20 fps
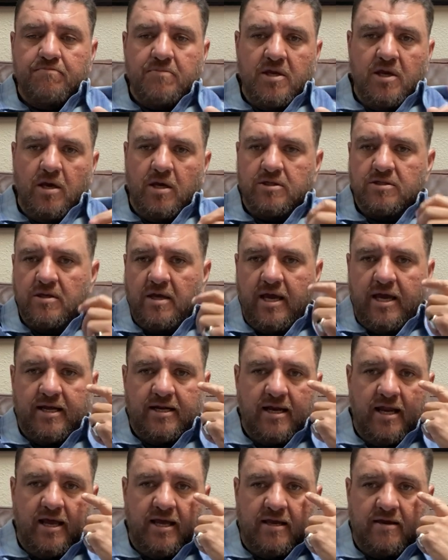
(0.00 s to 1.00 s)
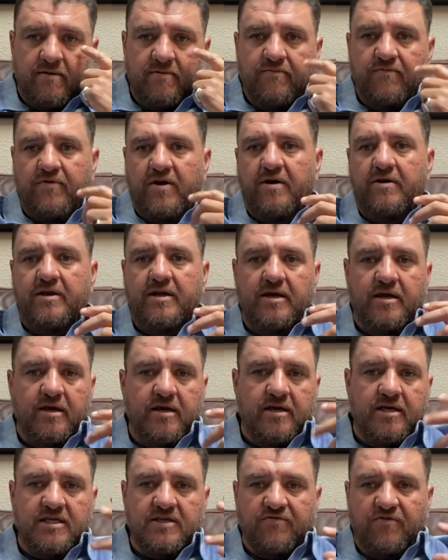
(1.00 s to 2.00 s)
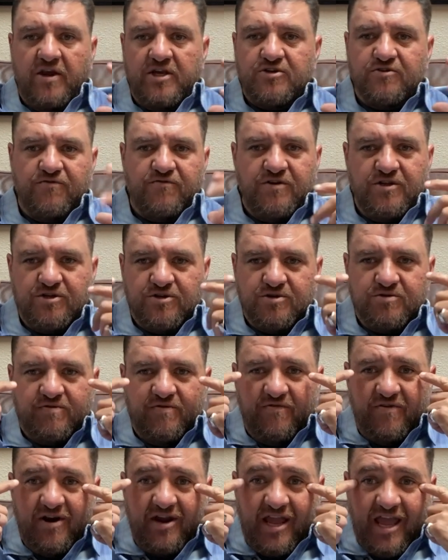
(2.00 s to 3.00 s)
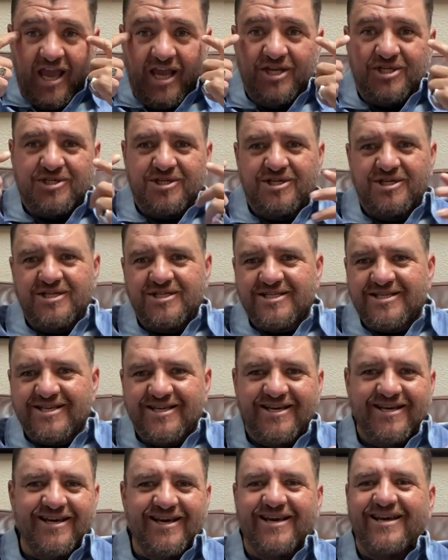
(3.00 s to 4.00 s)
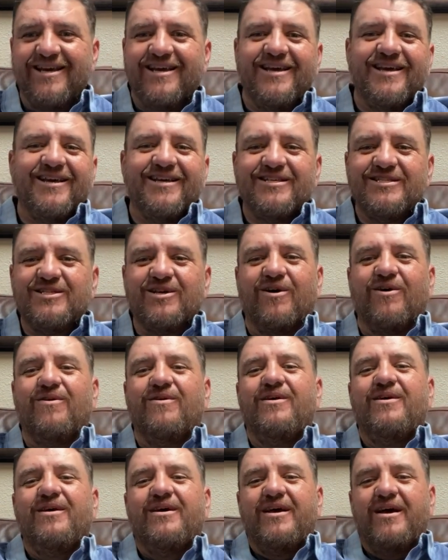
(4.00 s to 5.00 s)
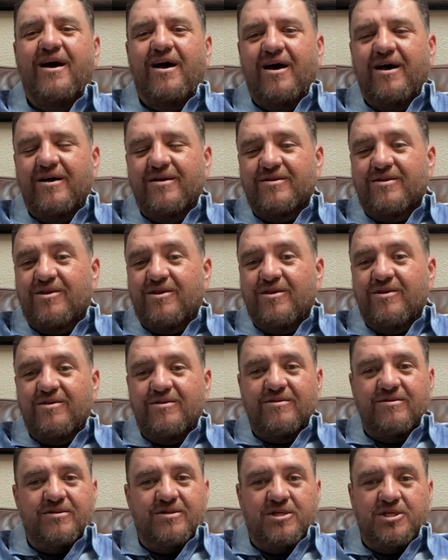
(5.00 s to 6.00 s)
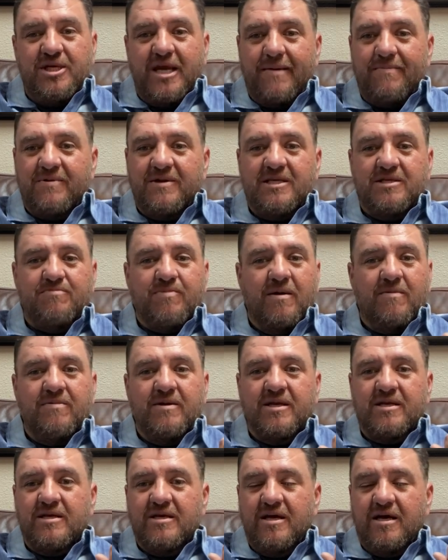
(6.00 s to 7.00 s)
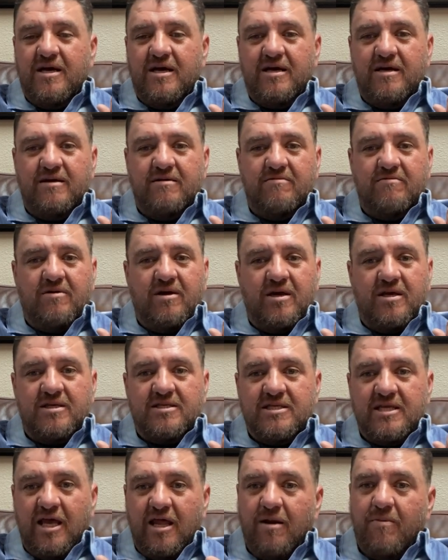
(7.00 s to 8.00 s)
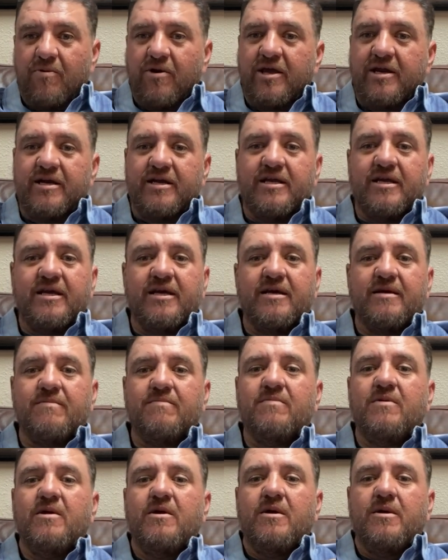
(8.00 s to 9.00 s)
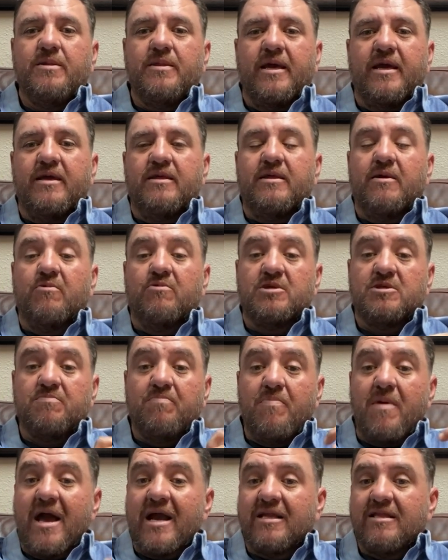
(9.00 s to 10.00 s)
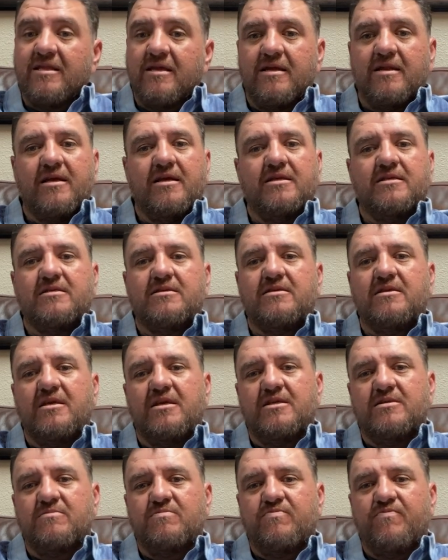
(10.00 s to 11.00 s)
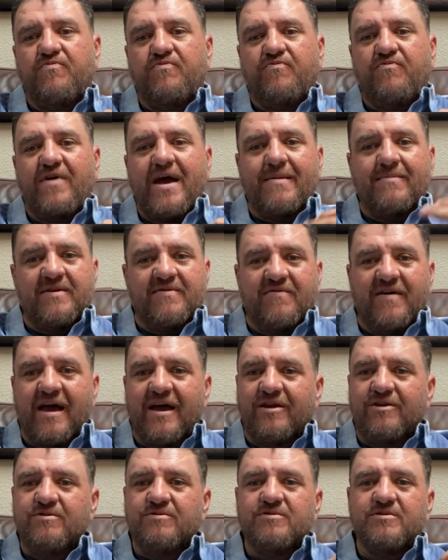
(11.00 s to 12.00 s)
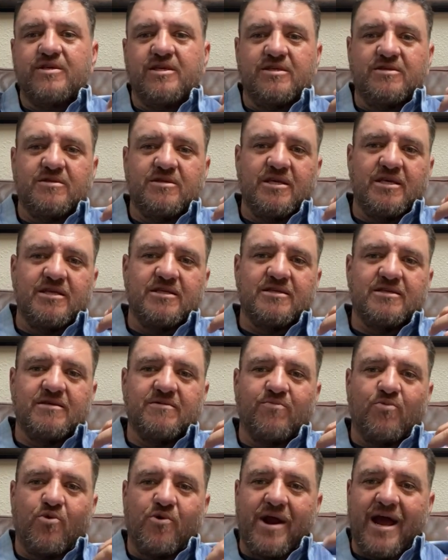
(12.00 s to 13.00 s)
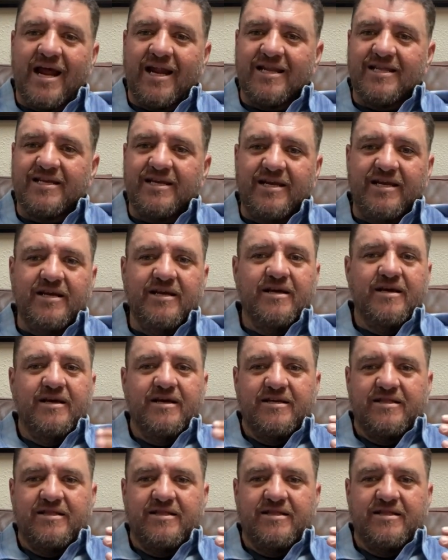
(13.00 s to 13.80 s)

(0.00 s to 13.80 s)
He also had like his facial features were very Asian-esque, so... the Japanese public celebrated him. They respected his family values, his morality.